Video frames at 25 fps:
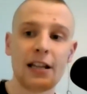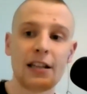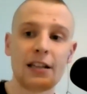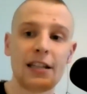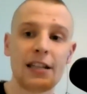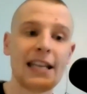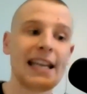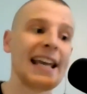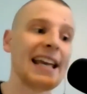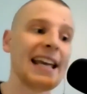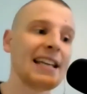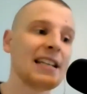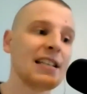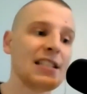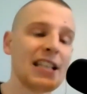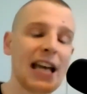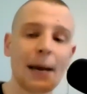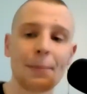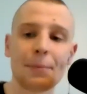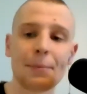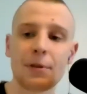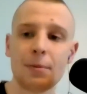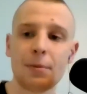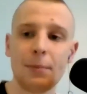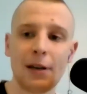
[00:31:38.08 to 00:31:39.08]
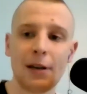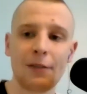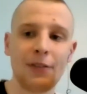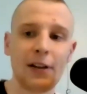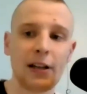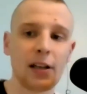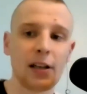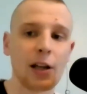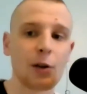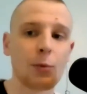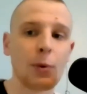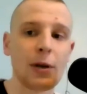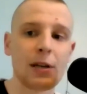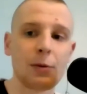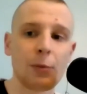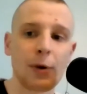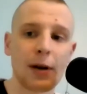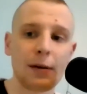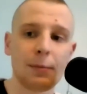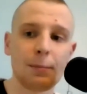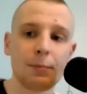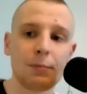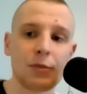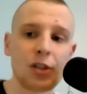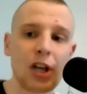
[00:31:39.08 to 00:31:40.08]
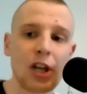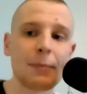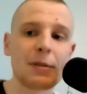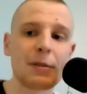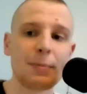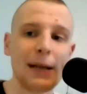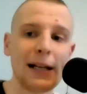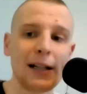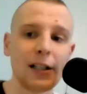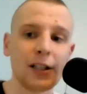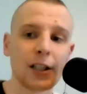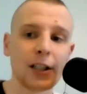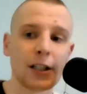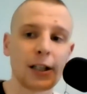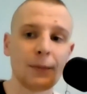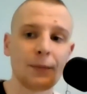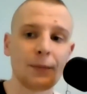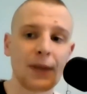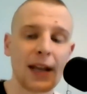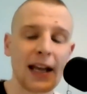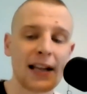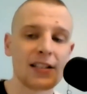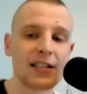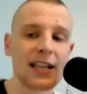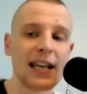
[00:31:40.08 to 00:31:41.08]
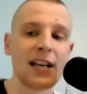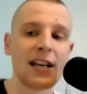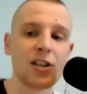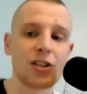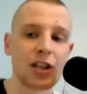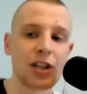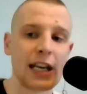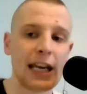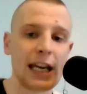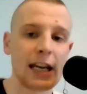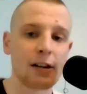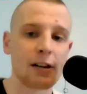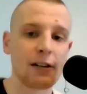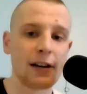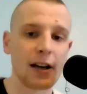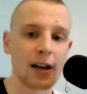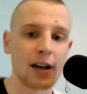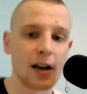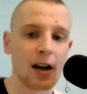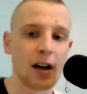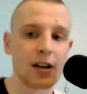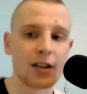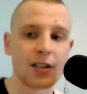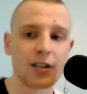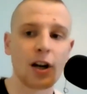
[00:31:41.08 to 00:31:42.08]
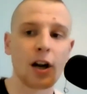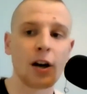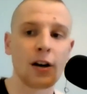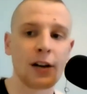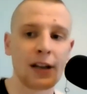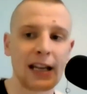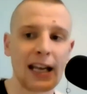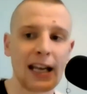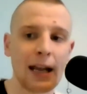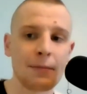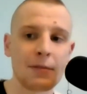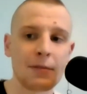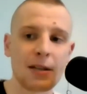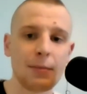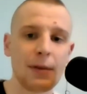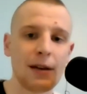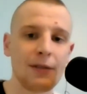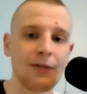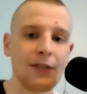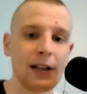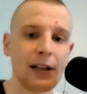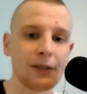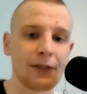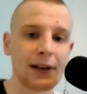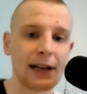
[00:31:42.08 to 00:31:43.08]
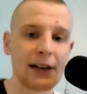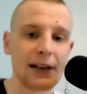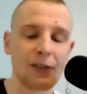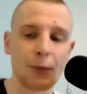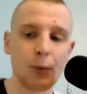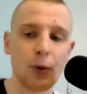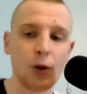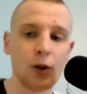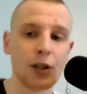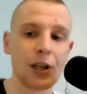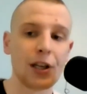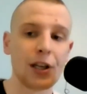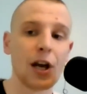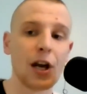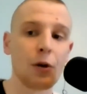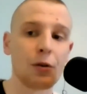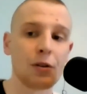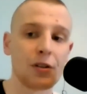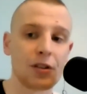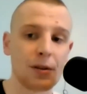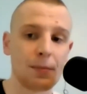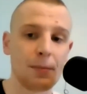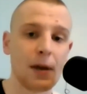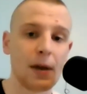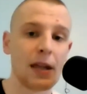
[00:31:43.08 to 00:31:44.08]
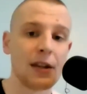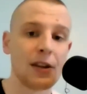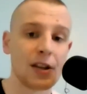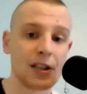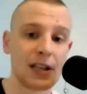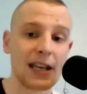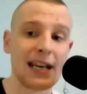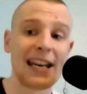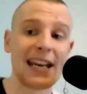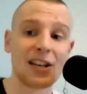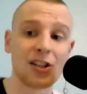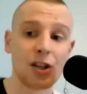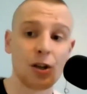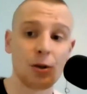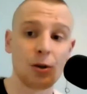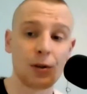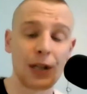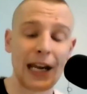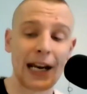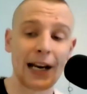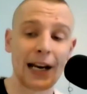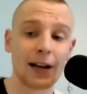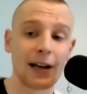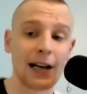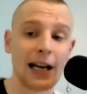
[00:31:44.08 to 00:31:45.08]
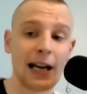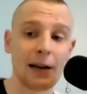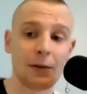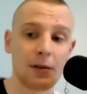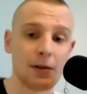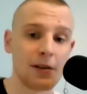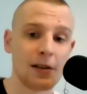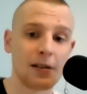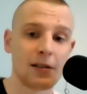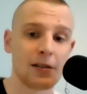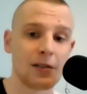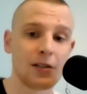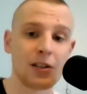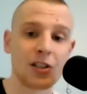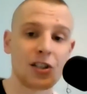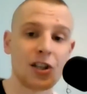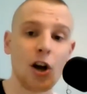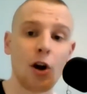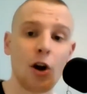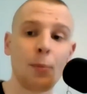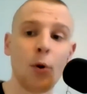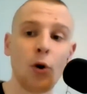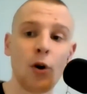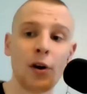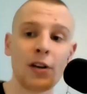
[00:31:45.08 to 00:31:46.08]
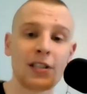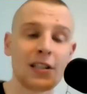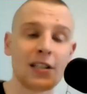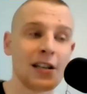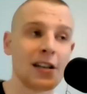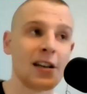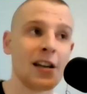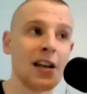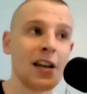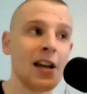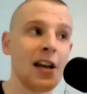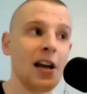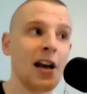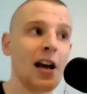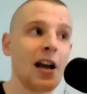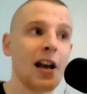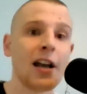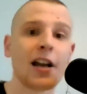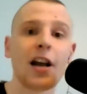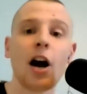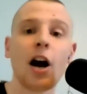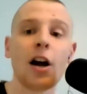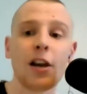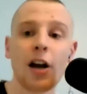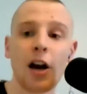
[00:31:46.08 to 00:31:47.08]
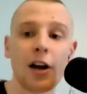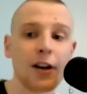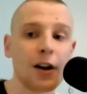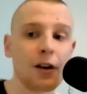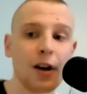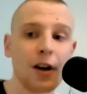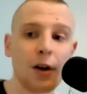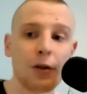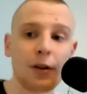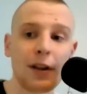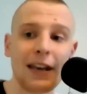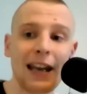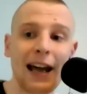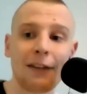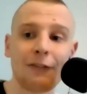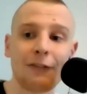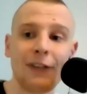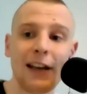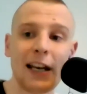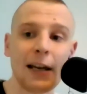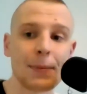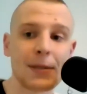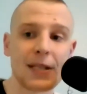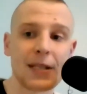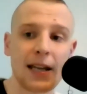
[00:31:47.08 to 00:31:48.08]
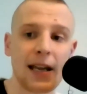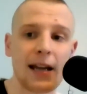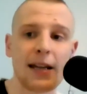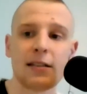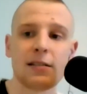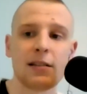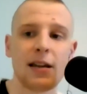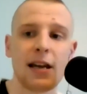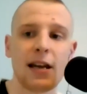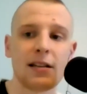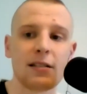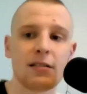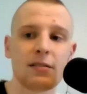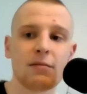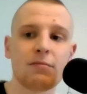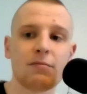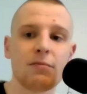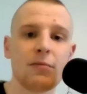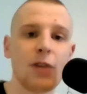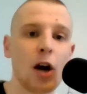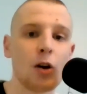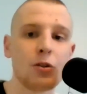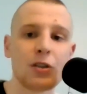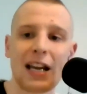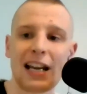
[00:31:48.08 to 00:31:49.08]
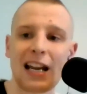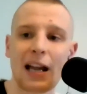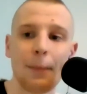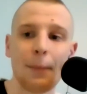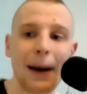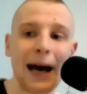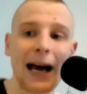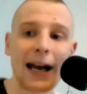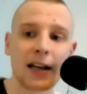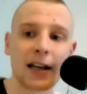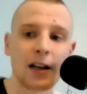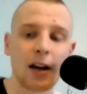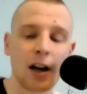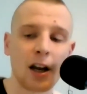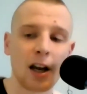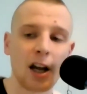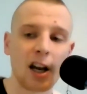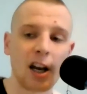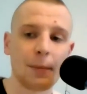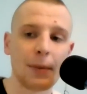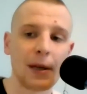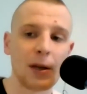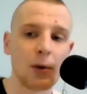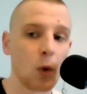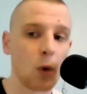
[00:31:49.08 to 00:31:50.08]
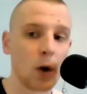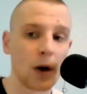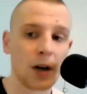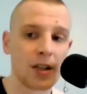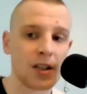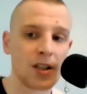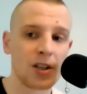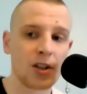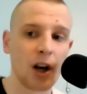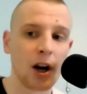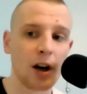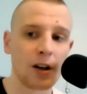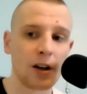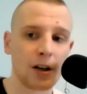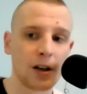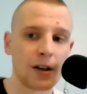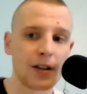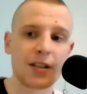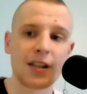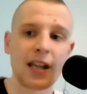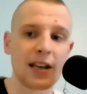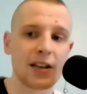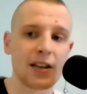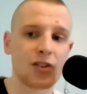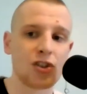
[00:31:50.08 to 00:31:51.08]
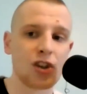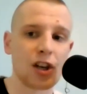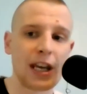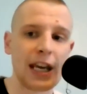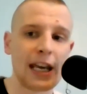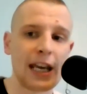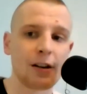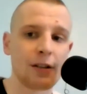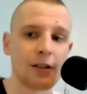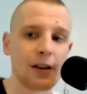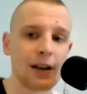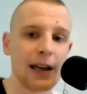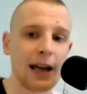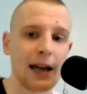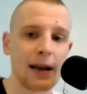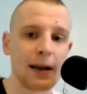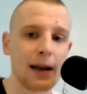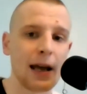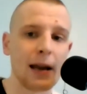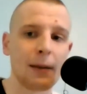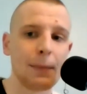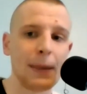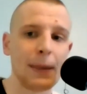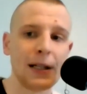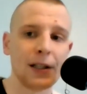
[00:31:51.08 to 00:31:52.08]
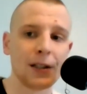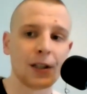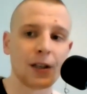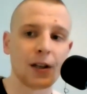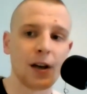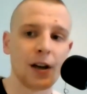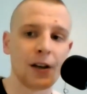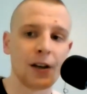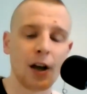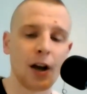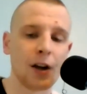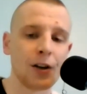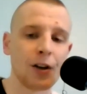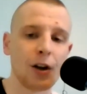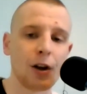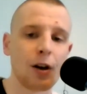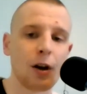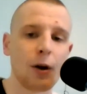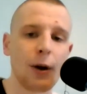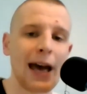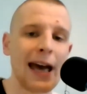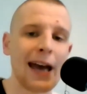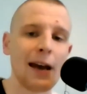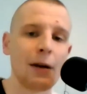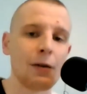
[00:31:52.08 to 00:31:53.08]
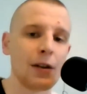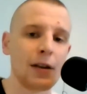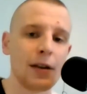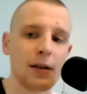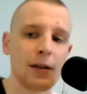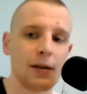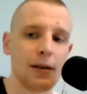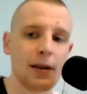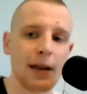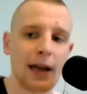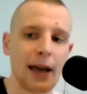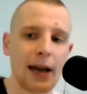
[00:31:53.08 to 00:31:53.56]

the in-depth midfield. Like when James Milner and Xherdan Shaqiri are starting games in midfield for Liverpool, you know there's an issue there, and there's no point in, like, I don't know that Nat Phillips and Ozan Kabak are going to be worse starters than Shaqiri and Milner. I don't know how you